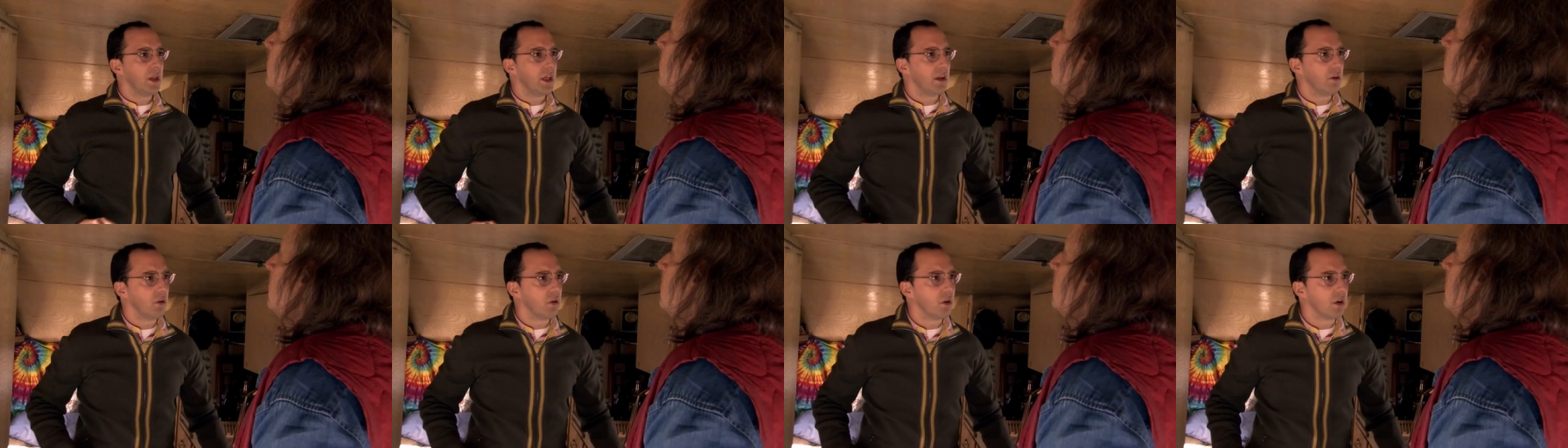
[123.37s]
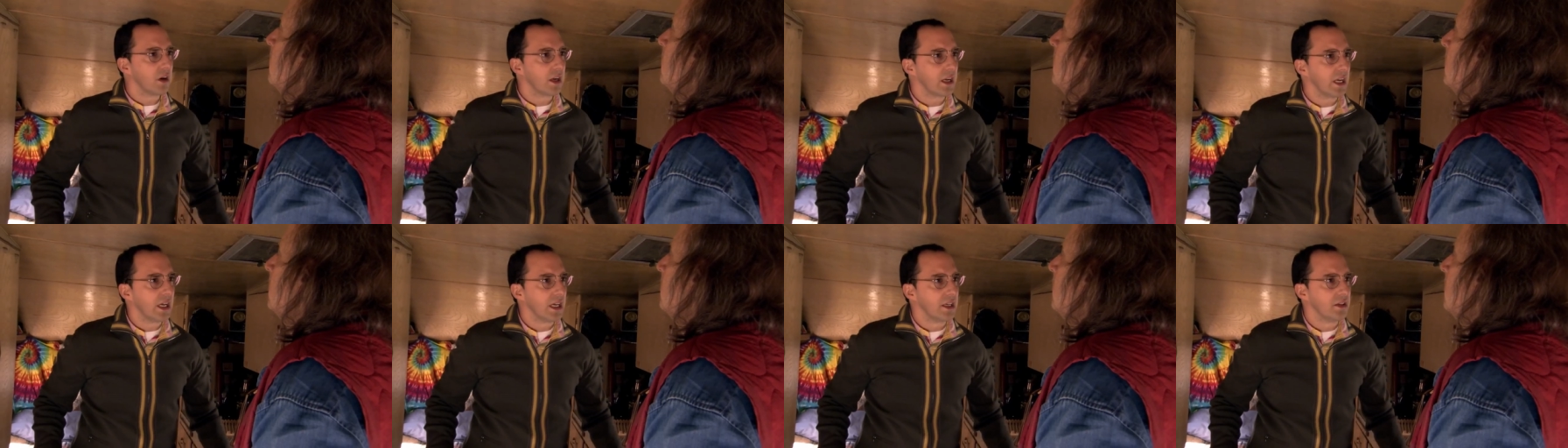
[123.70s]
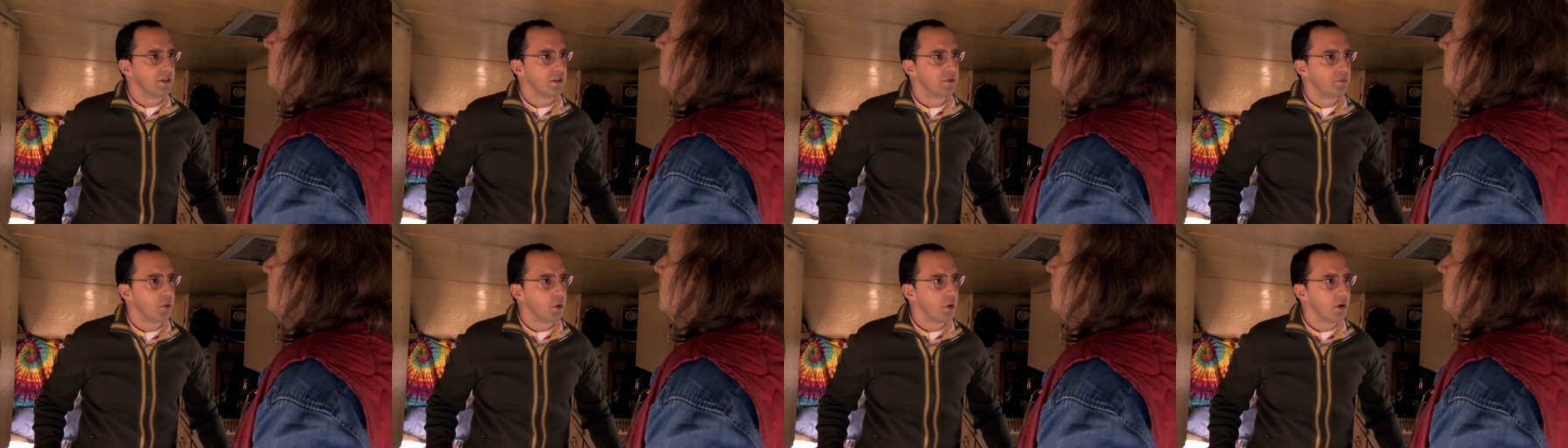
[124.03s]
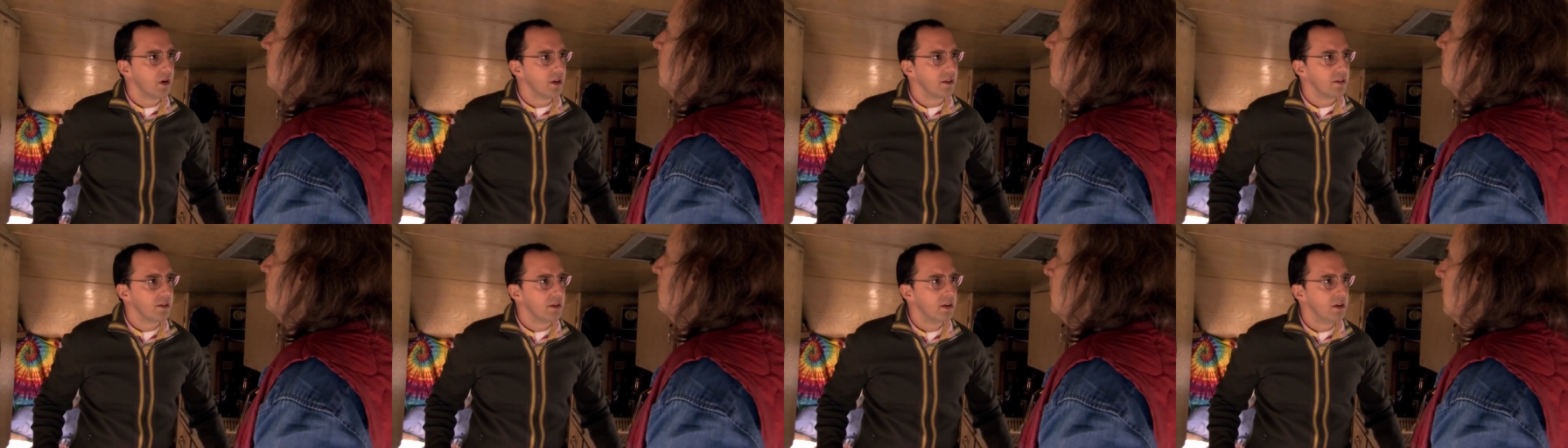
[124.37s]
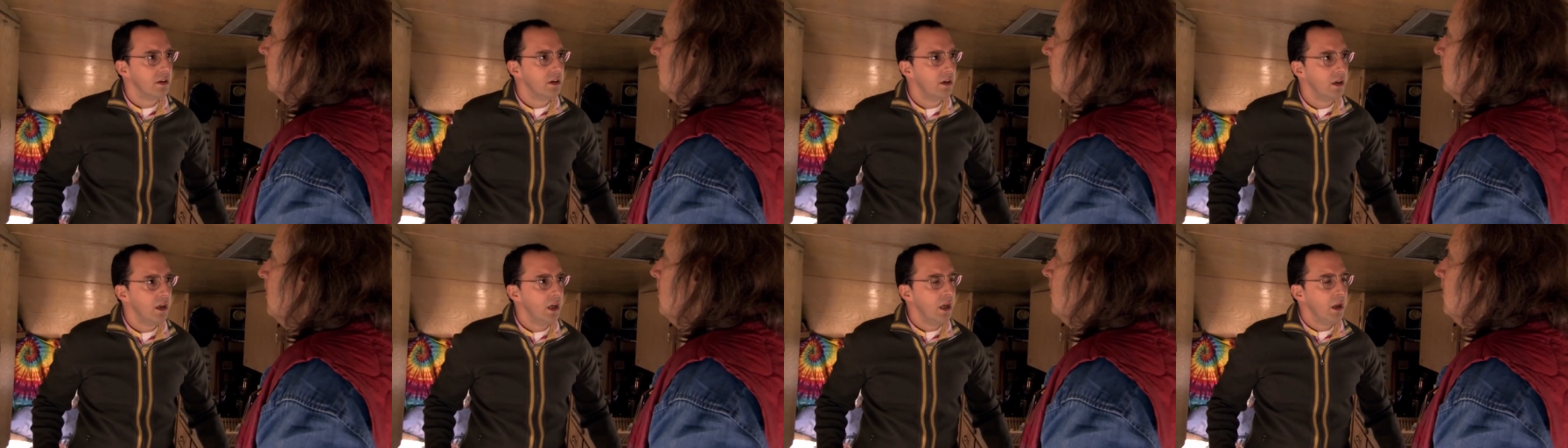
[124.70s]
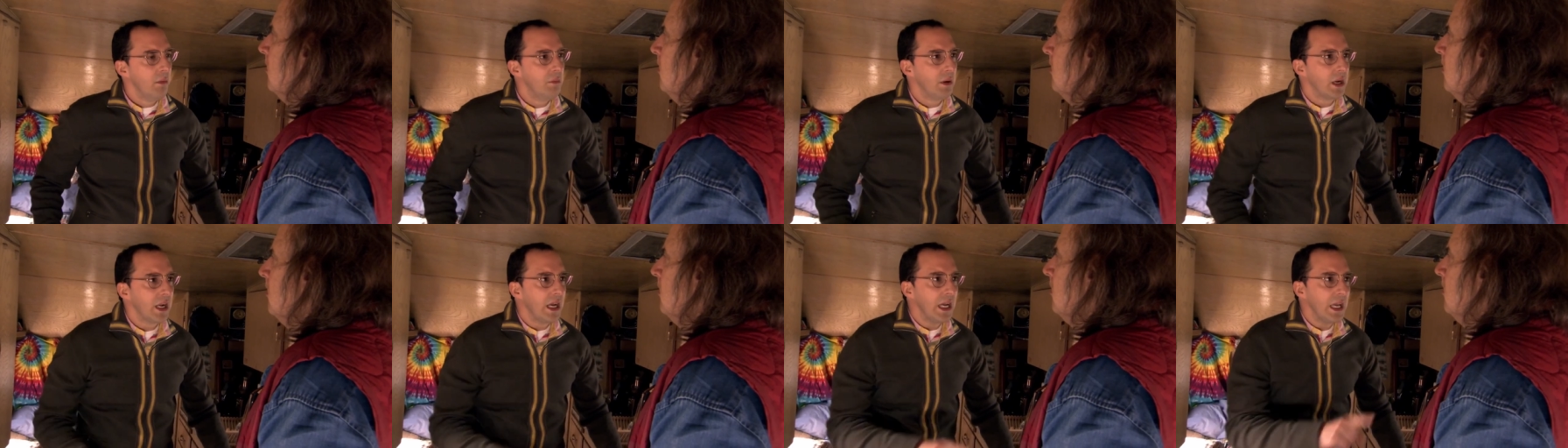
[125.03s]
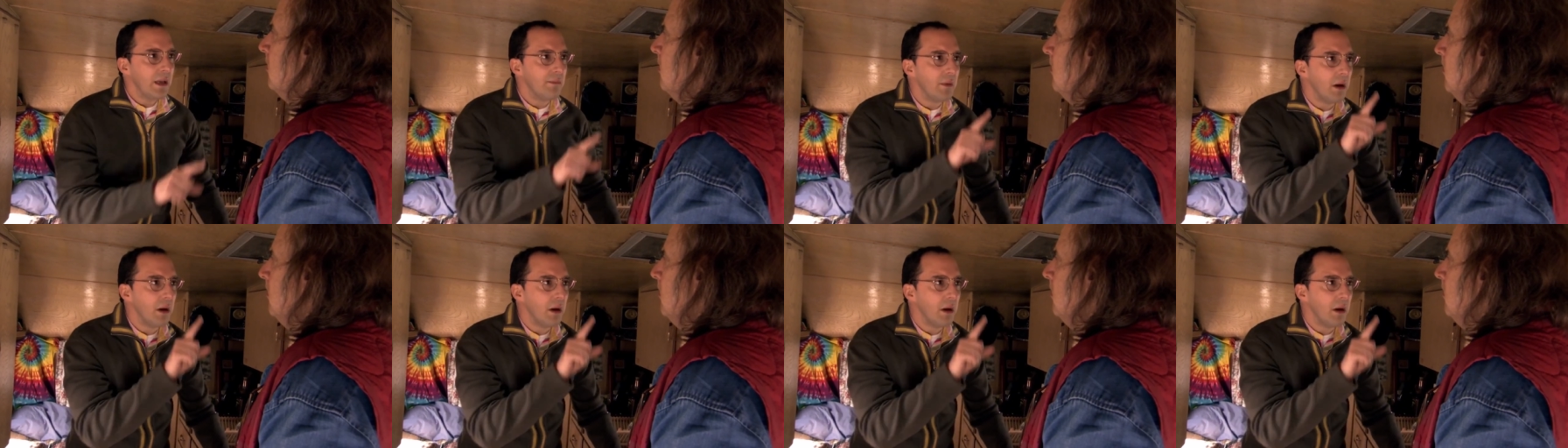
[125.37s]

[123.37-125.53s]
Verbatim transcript: played organized sports, but I